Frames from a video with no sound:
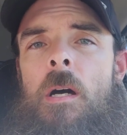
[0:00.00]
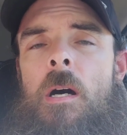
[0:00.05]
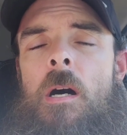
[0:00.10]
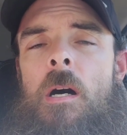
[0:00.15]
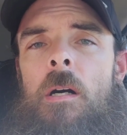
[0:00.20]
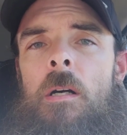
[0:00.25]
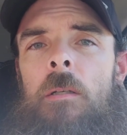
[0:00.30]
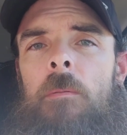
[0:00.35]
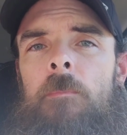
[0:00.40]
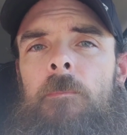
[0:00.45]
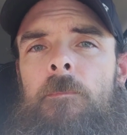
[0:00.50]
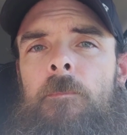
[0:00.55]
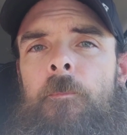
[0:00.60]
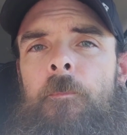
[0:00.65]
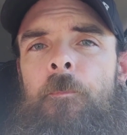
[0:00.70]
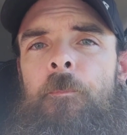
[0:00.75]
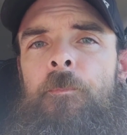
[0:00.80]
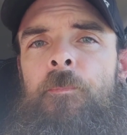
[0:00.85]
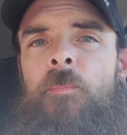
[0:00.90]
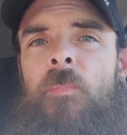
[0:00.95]
So
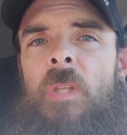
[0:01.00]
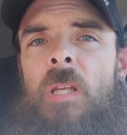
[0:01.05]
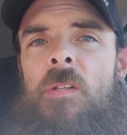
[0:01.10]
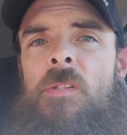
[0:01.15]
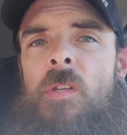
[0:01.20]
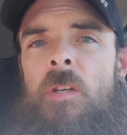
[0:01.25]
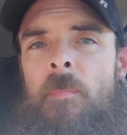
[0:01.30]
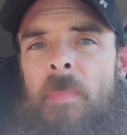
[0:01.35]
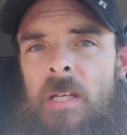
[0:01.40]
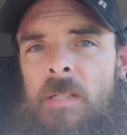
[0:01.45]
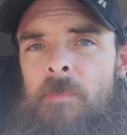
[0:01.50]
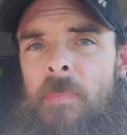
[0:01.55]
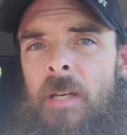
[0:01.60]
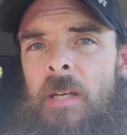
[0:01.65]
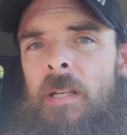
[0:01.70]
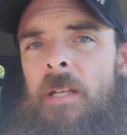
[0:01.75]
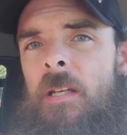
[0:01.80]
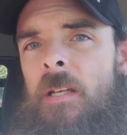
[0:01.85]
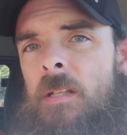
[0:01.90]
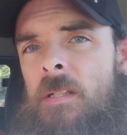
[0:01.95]
your best
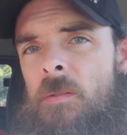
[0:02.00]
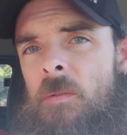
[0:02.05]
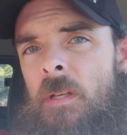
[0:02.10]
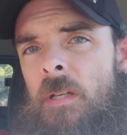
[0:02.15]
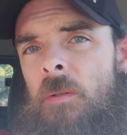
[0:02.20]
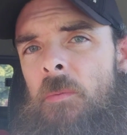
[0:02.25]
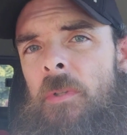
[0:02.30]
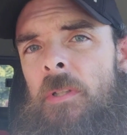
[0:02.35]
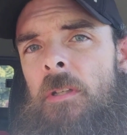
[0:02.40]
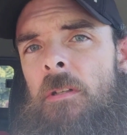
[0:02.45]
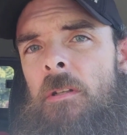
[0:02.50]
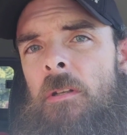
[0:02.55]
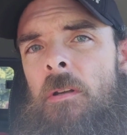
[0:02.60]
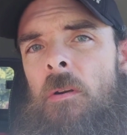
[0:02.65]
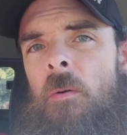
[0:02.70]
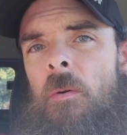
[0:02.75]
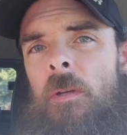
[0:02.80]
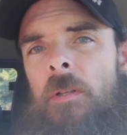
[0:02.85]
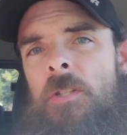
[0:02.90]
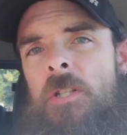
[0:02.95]
bet is, like, when you do
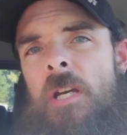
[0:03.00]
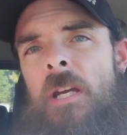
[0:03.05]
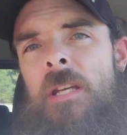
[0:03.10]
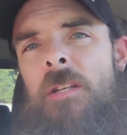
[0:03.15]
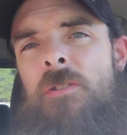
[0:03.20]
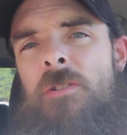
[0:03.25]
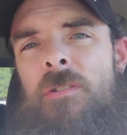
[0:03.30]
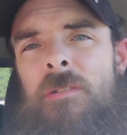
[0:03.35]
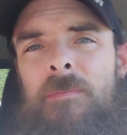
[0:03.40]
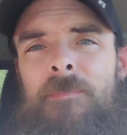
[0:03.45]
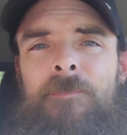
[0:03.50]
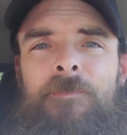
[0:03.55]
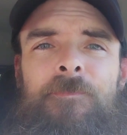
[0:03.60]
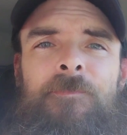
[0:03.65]
your oil change,